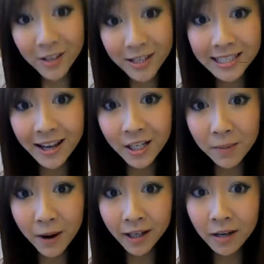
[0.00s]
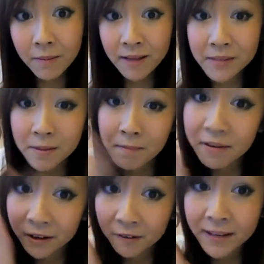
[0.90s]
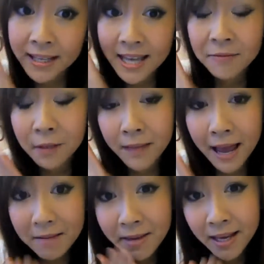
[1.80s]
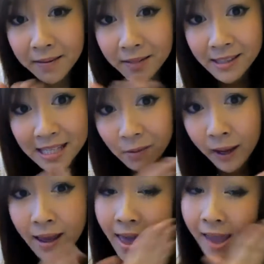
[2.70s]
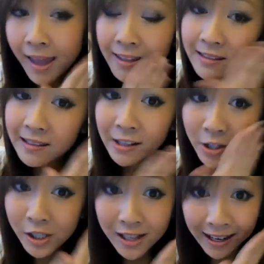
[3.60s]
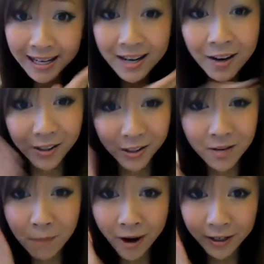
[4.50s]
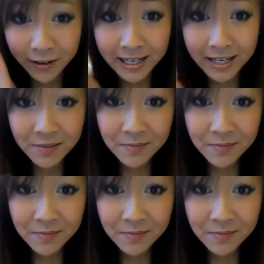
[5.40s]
Use a large powder puff to buff your face after applying makeup, so this way it doesn't look too shiny or too powdery.